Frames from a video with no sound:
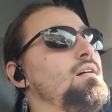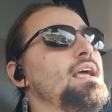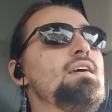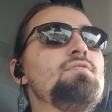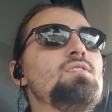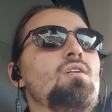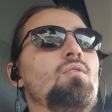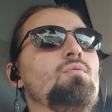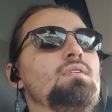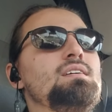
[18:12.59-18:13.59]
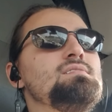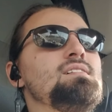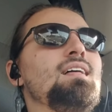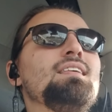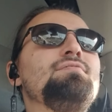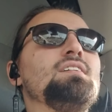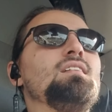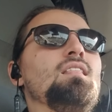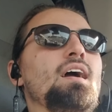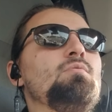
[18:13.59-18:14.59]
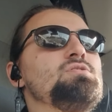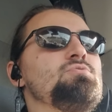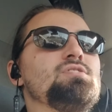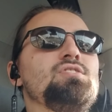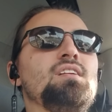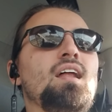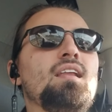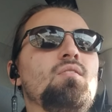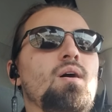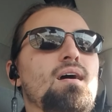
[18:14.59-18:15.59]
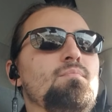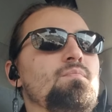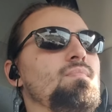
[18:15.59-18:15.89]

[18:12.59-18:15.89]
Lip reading: even though he's not lifting the light restriction in any way,